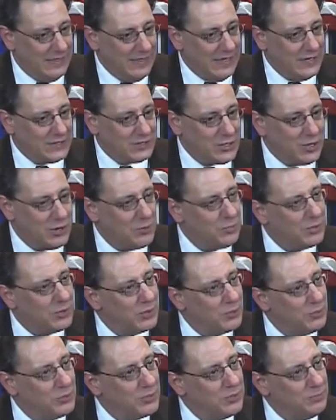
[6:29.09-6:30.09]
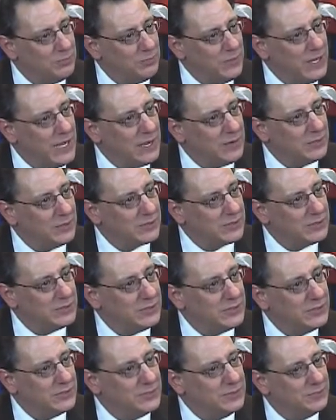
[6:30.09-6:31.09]
the interpreter wouldn't be able
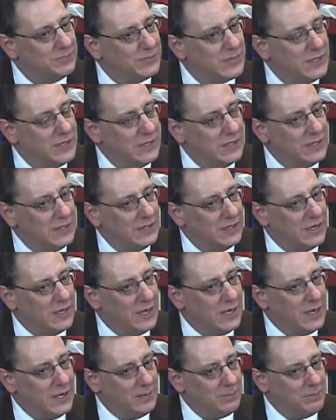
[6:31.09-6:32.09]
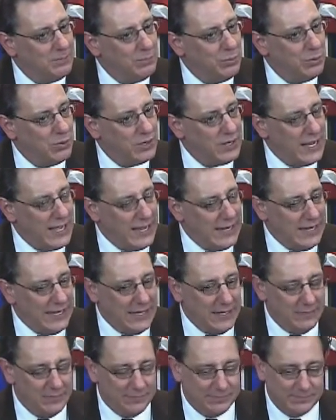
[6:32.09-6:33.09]
to put
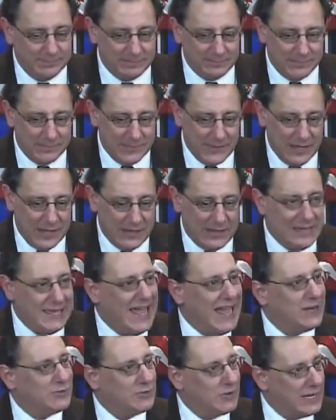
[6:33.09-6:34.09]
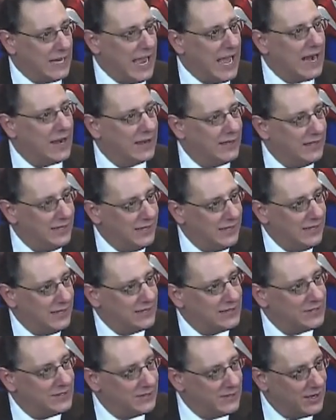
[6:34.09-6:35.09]
any theatricality
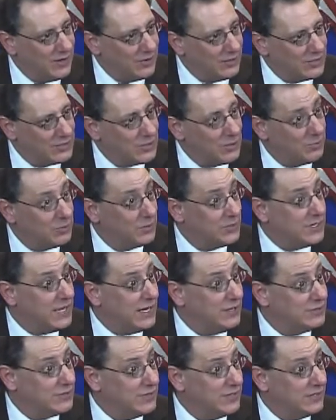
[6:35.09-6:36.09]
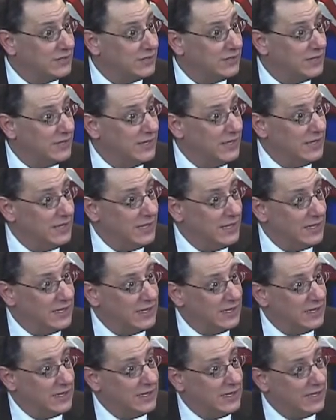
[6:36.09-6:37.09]
into their interpretation.
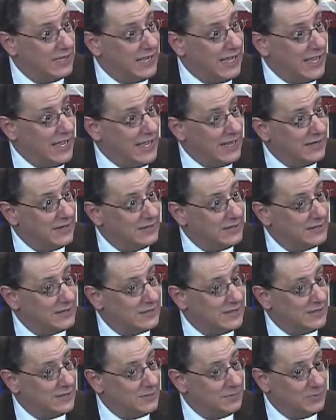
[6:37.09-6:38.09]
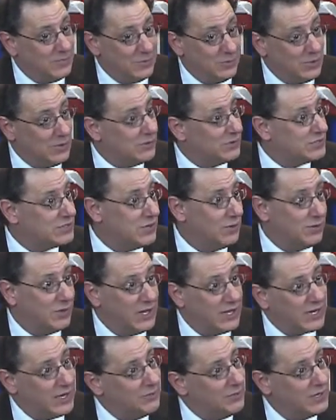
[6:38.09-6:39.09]
And we were so
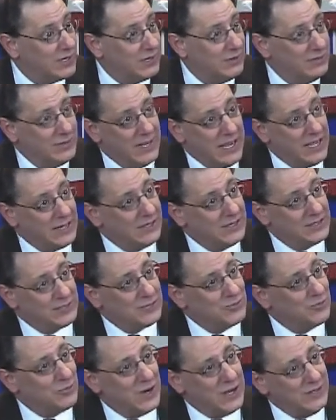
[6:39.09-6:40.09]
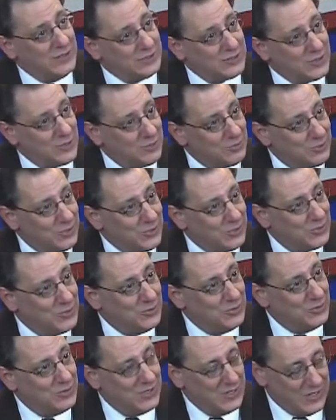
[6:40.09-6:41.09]
lucky. We had this great interpreter
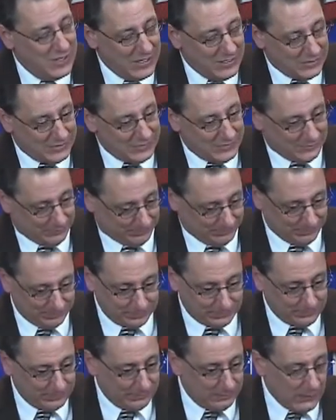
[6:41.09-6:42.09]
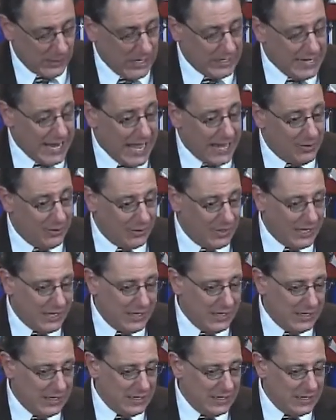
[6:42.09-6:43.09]
who not
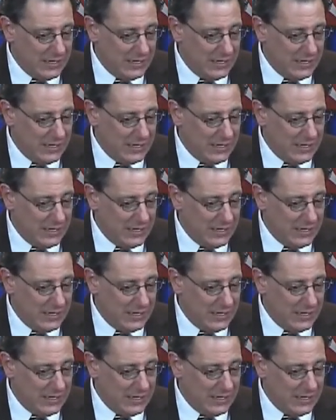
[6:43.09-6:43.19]
only